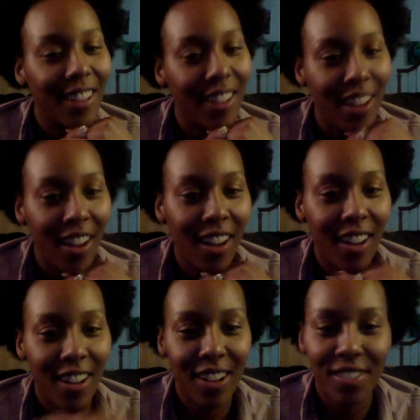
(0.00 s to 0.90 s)
yeah,
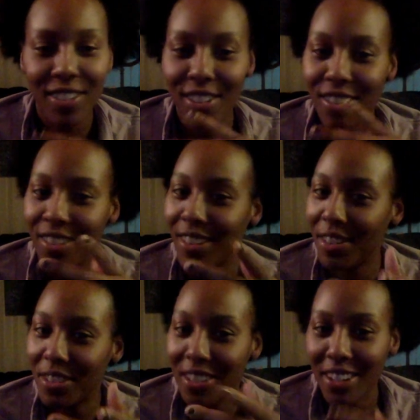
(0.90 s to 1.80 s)
if you're
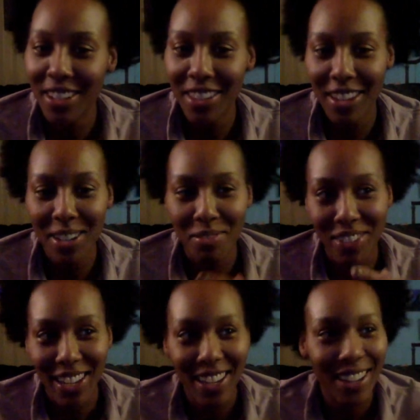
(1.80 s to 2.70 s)
nosy like
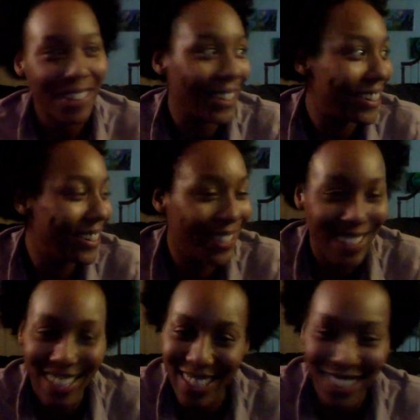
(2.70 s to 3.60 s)
me or you're
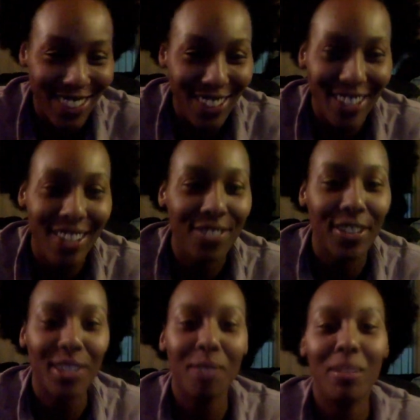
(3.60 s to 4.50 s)
just looking
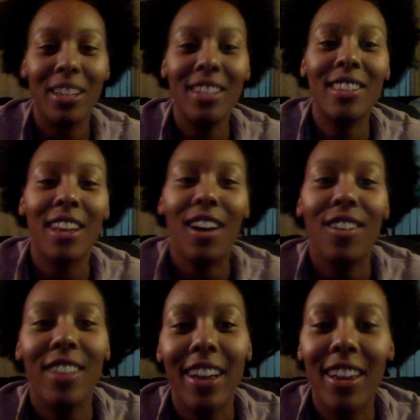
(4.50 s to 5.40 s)
for some
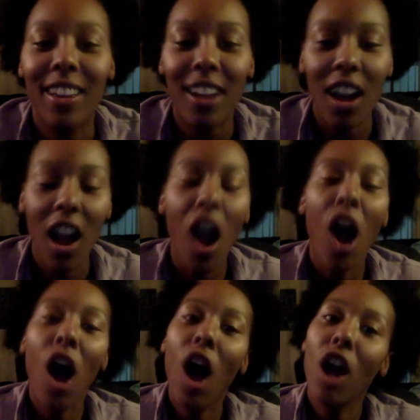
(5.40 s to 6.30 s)
intel, like,
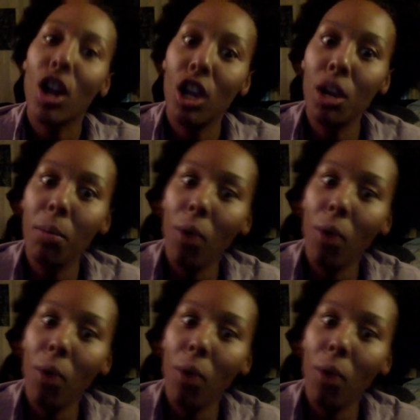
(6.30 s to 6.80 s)
keep